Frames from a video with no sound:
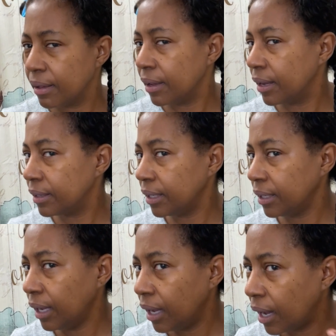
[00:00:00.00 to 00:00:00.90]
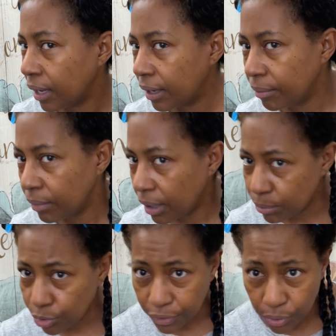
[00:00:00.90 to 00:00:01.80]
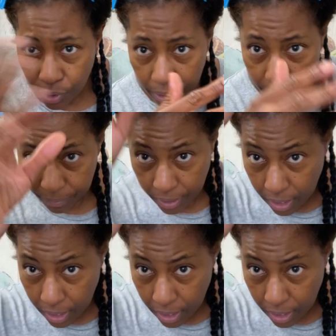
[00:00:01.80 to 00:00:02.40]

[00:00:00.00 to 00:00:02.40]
And then moving on.